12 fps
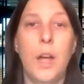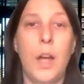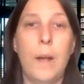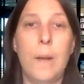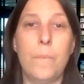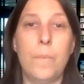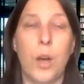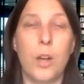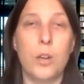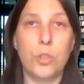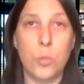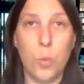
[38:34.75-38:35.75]

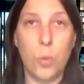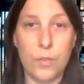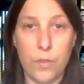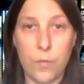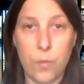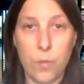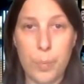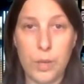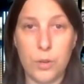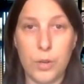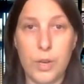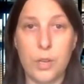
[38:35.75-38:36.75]
under one of the 4
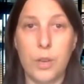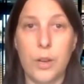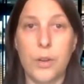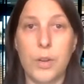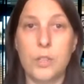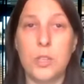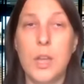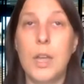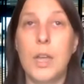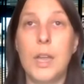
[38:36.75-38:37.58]
pillar areas.